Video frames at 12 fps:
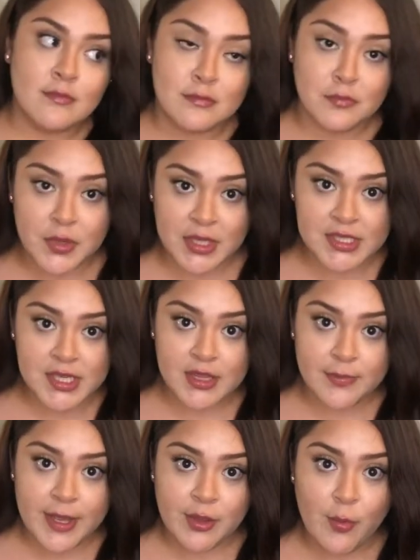money to get the
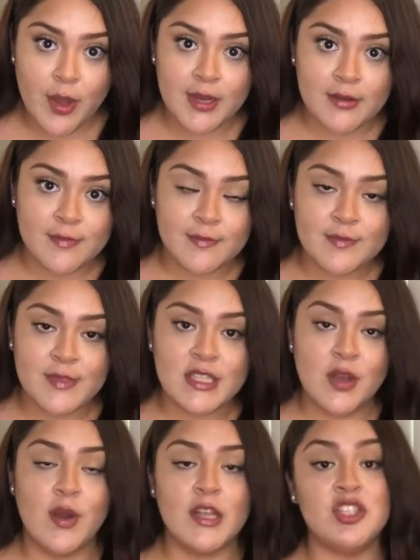bag you wanted.
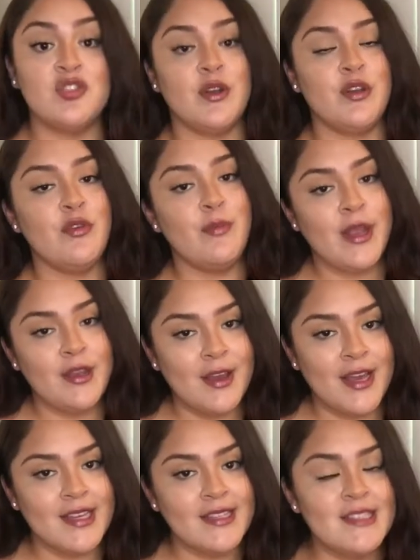So I just want to remind you
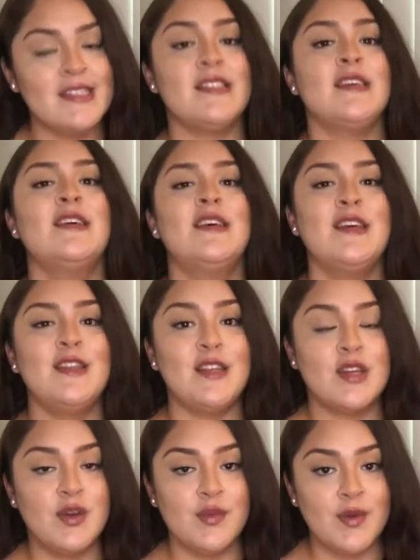guys, the
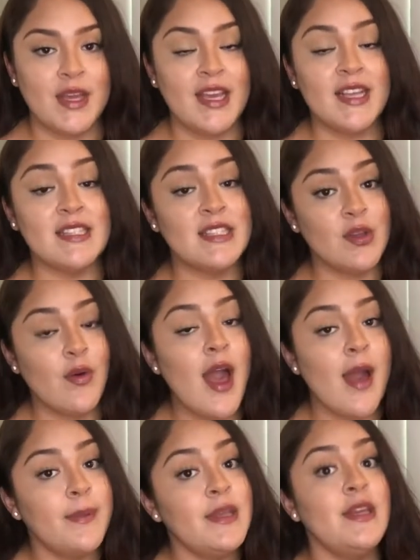giveaway is still
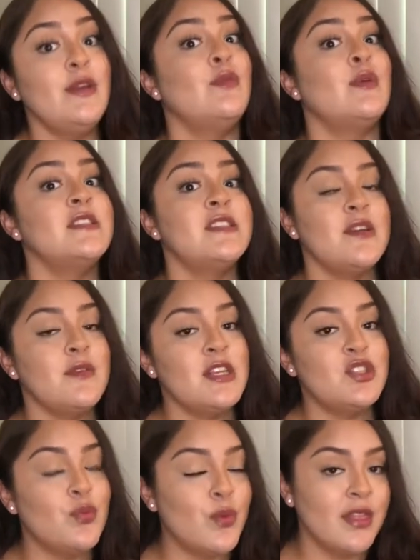happening. Once I
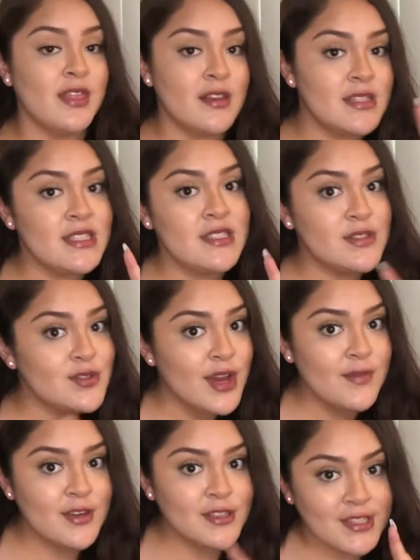reach 1,000
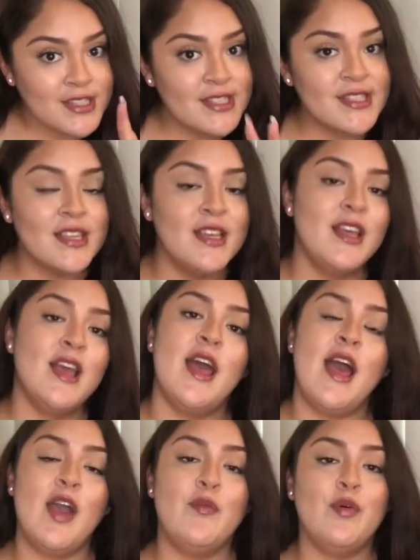subscribers,
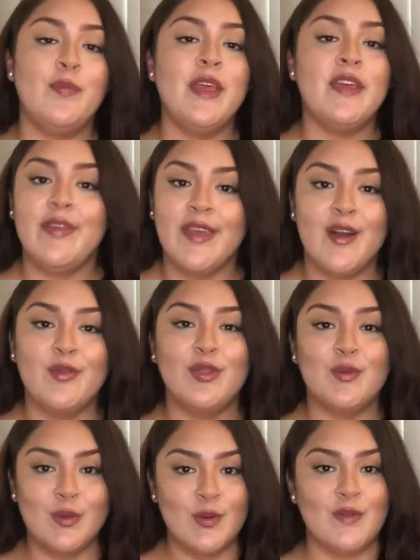I will be giving out the
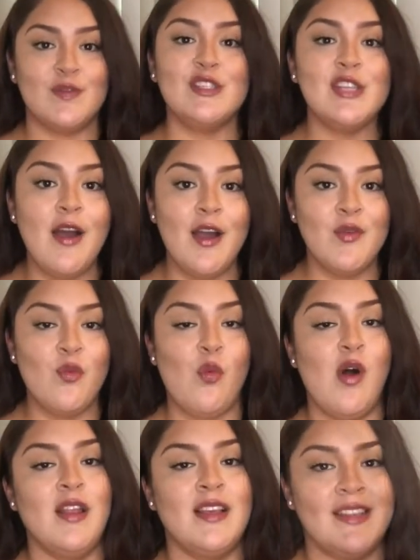Louis Vuitton
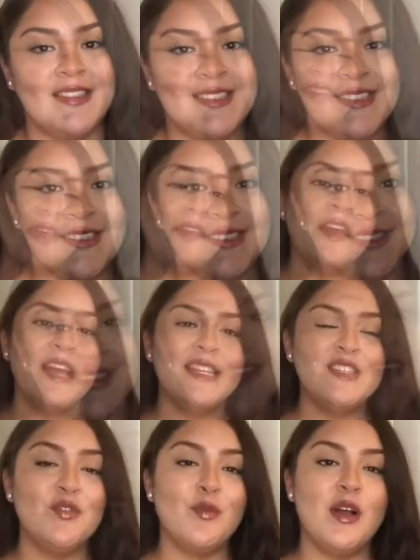wallet. Thank you
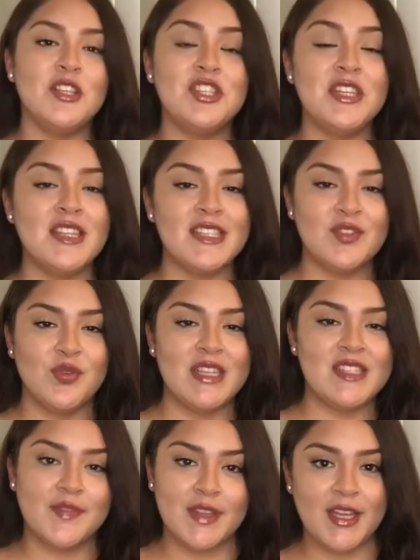guys for watching this
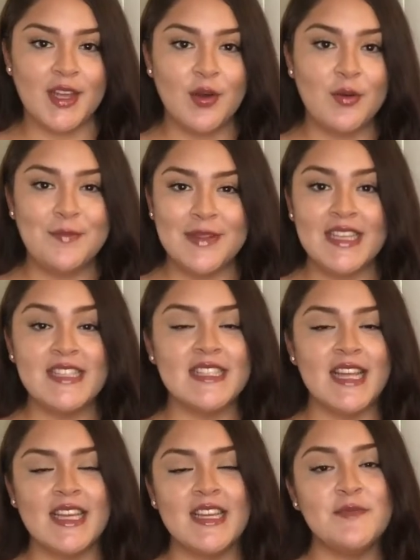week's video. Please
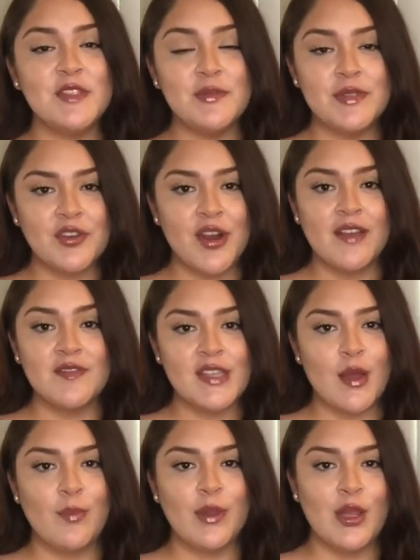like and subscribe
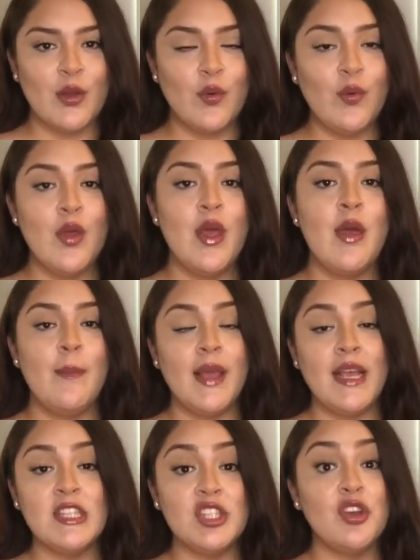down below. My
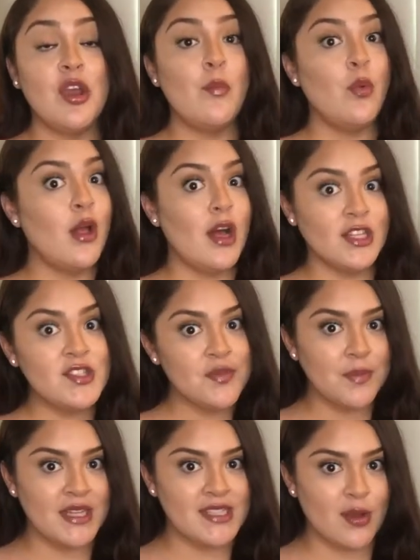Instagram will also
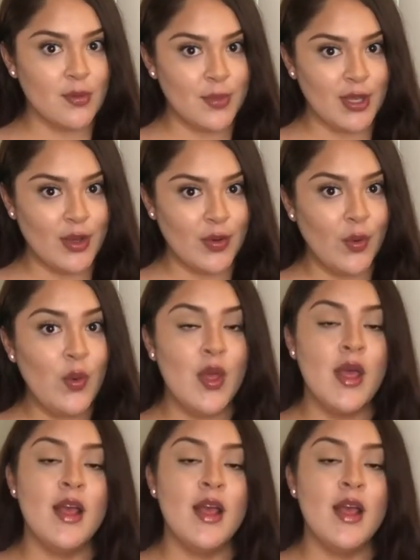be down below.